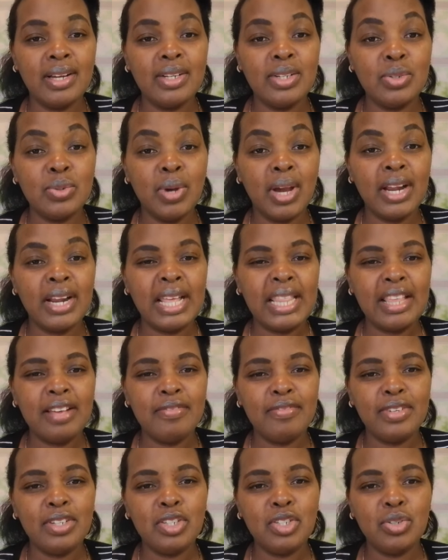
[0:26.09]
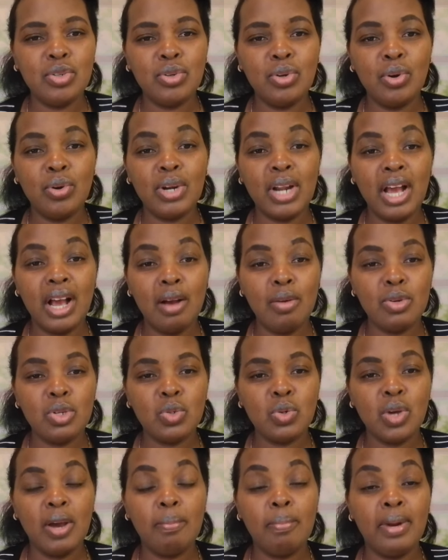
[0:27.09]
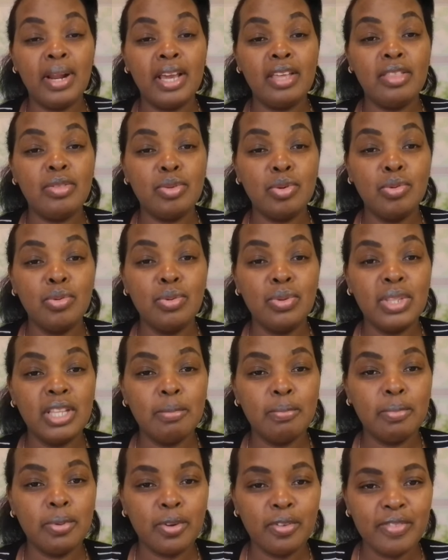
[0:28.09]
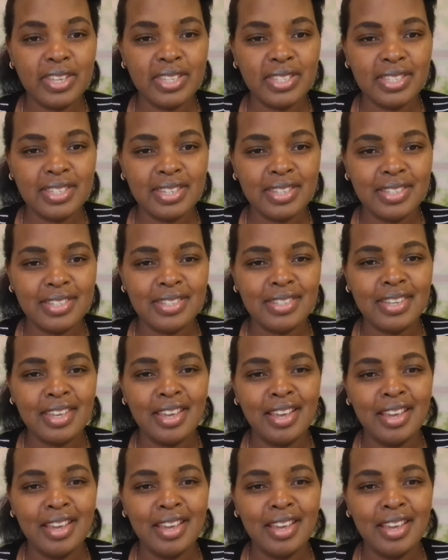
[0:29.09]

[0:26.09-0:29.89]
do another video on how to apply through the provinces.